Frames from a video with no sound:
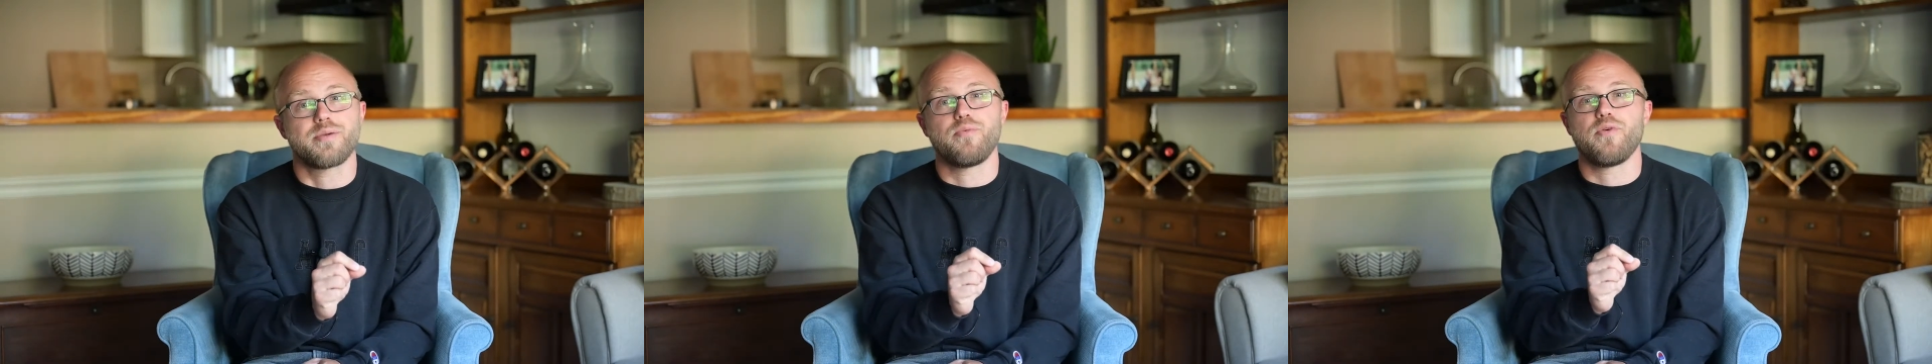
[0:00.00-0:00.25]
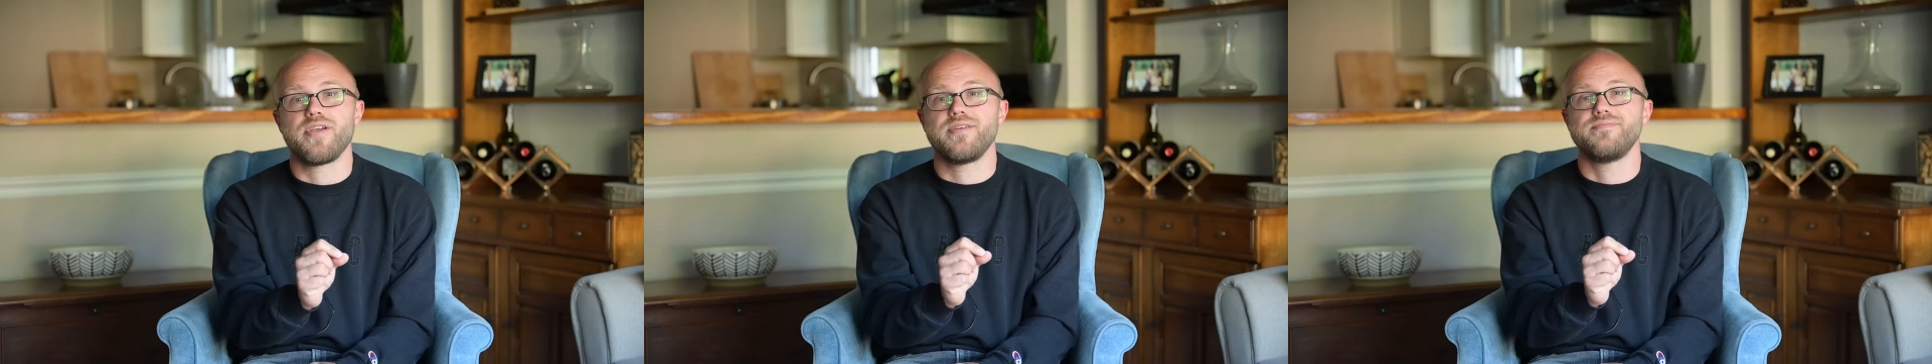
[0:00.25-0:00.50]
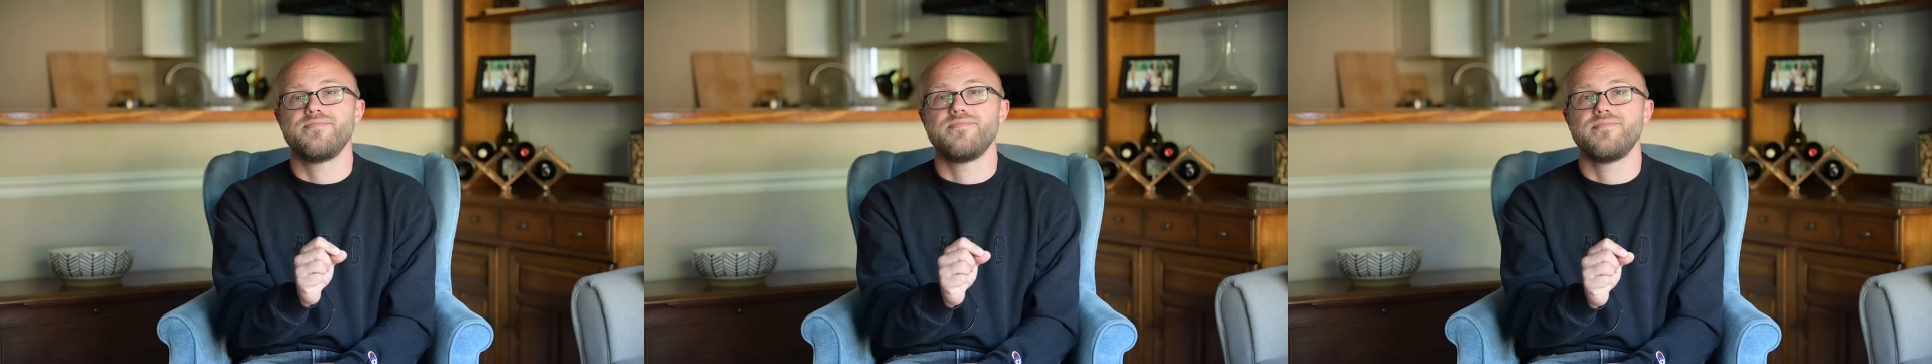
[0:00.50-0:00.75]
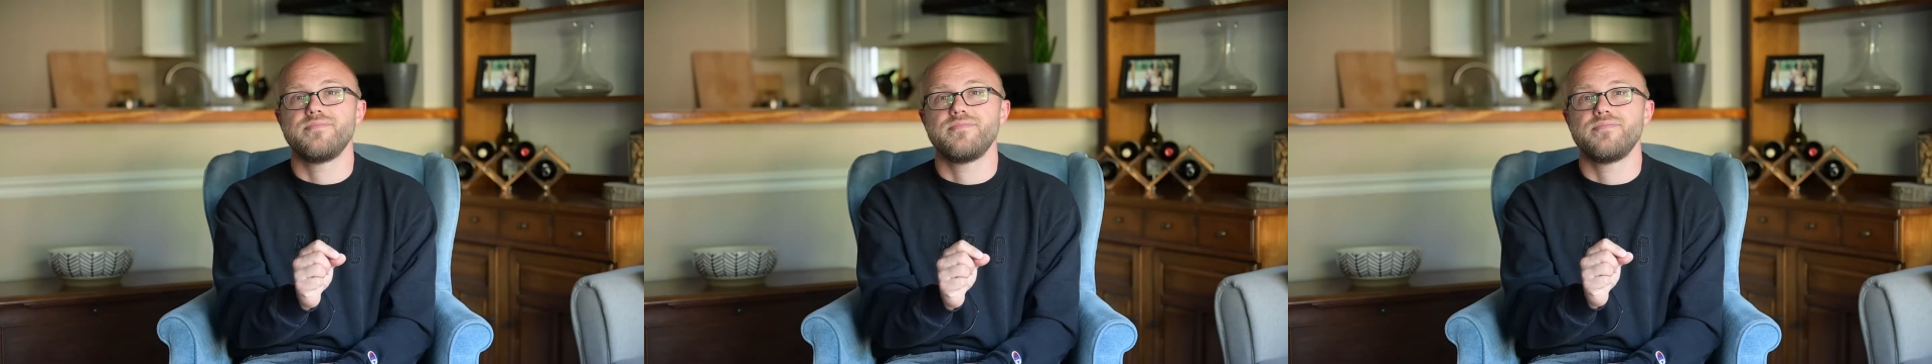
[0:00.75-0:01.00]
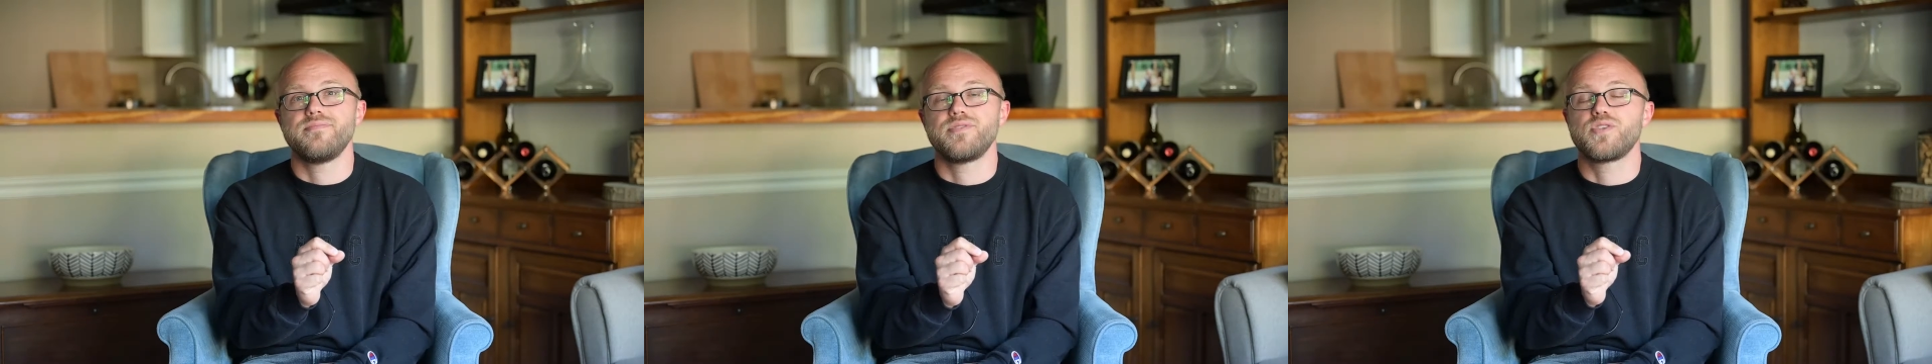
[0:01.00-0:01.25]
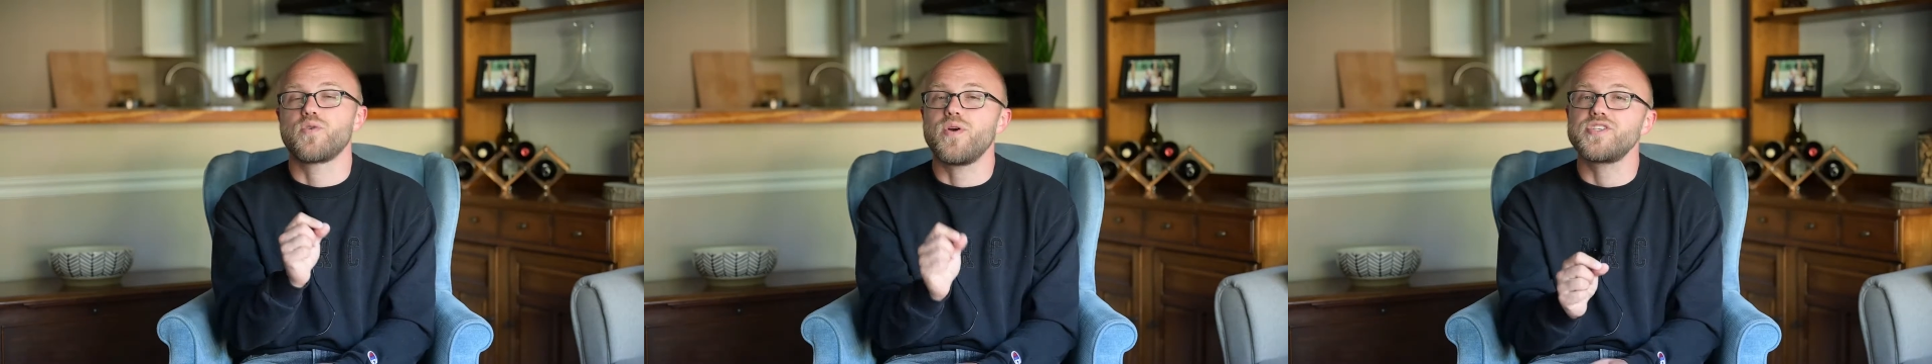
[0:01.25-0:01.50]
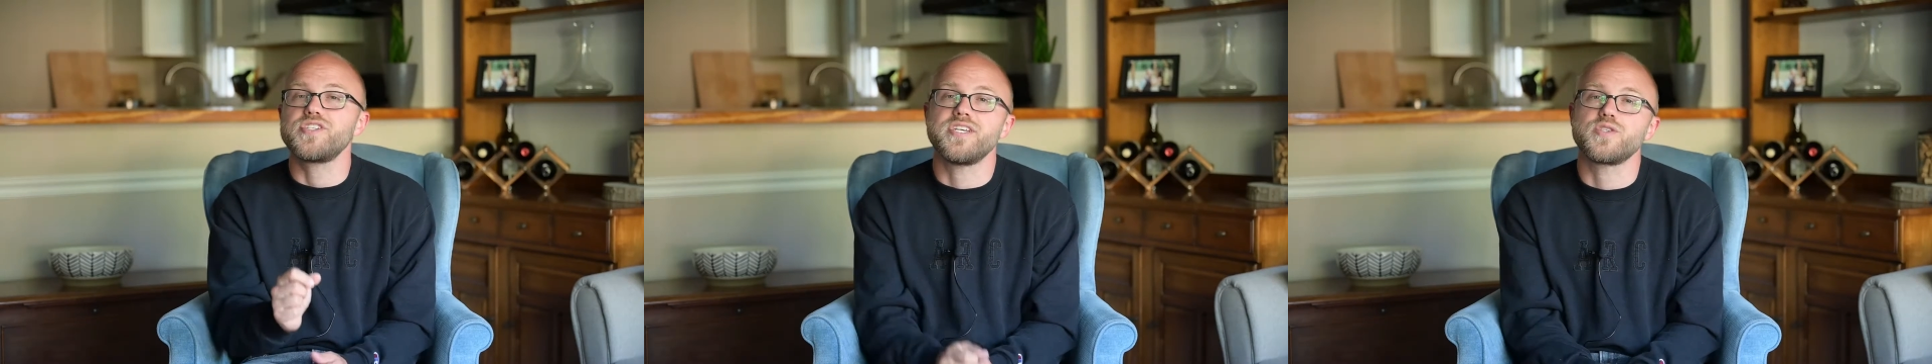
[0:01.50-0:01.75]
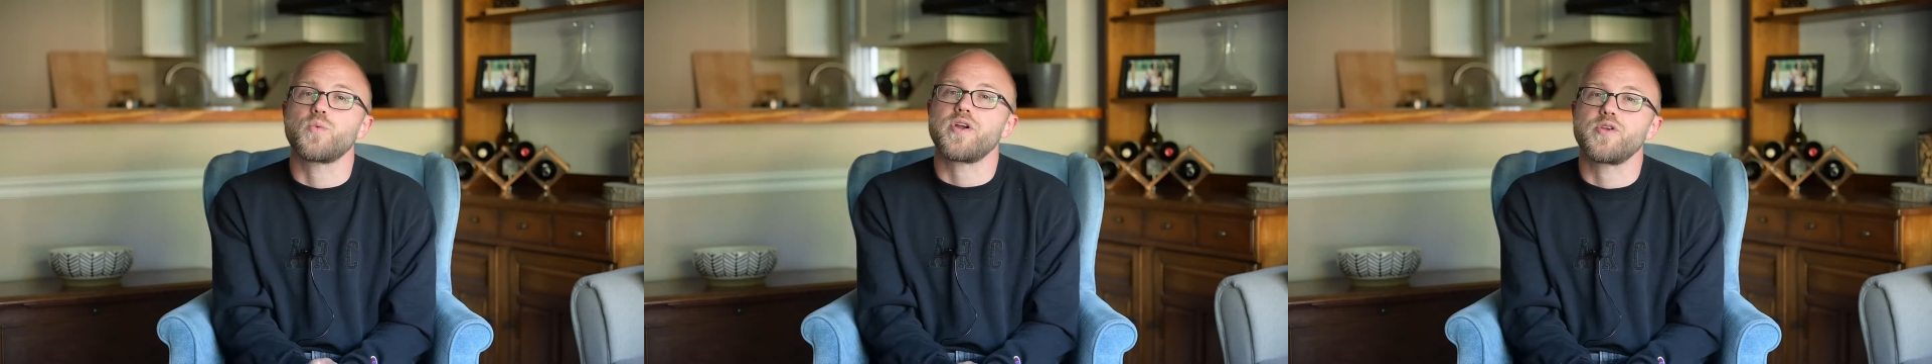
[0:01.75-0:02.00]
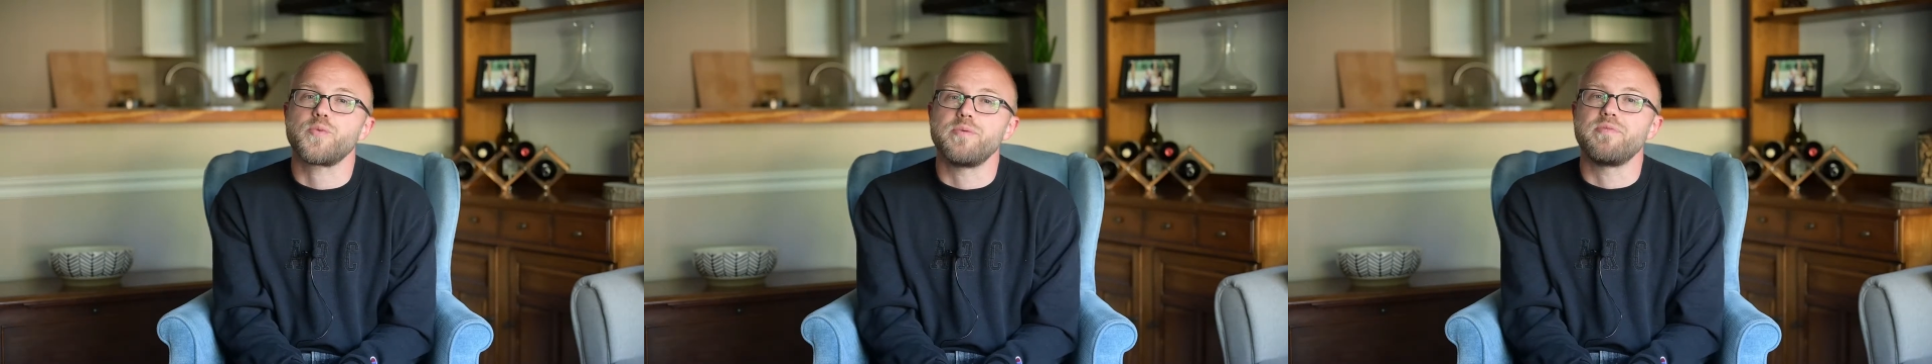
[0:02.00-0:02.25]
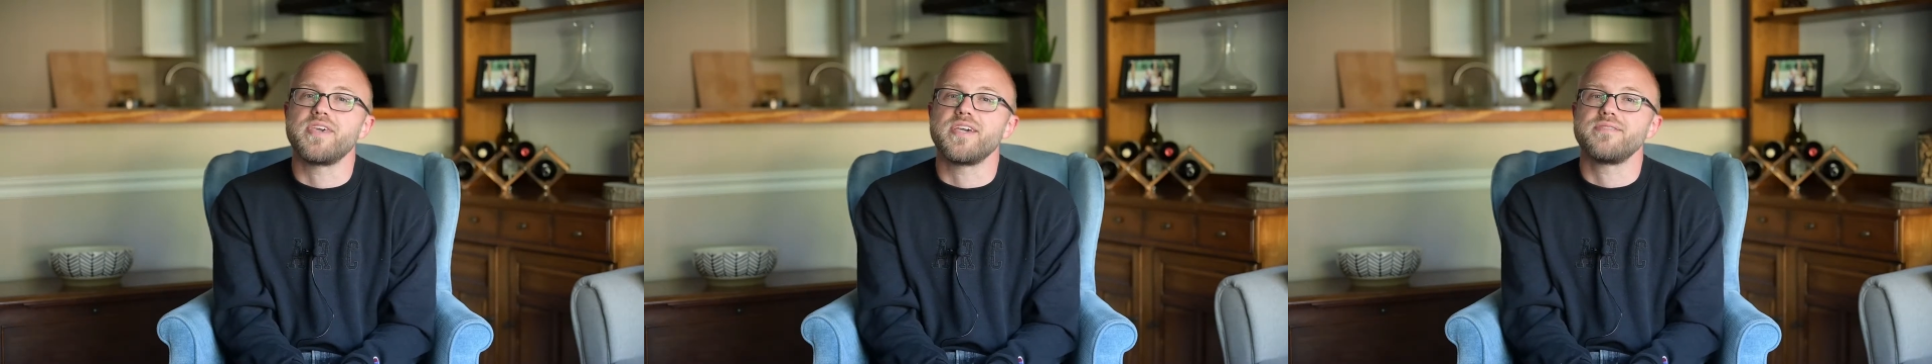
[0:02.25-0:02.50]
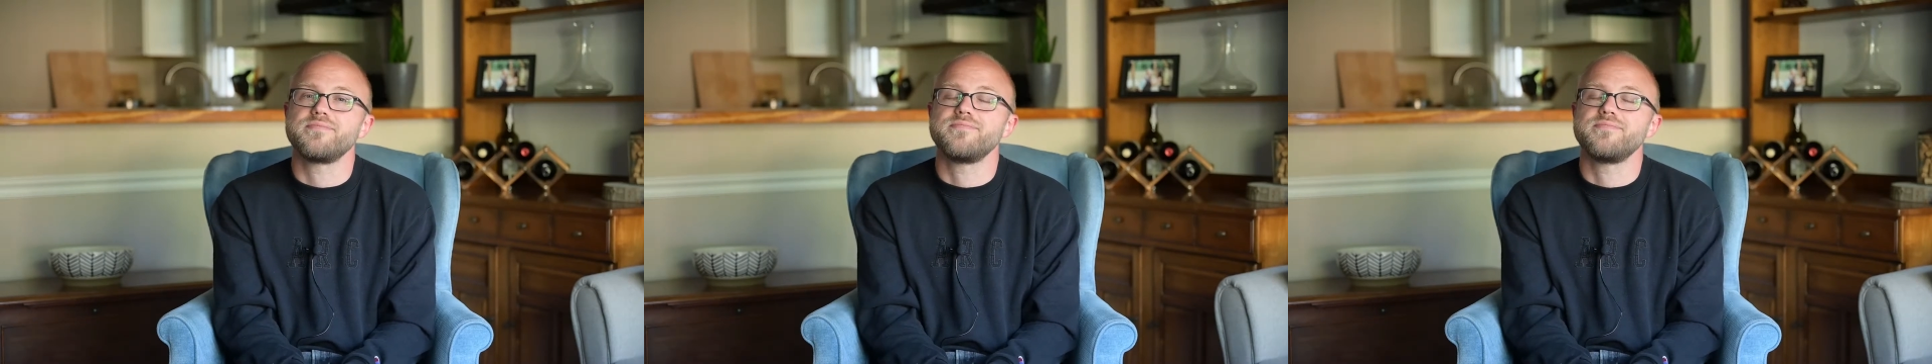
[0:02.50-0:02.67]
point. So the question is, where do we begin?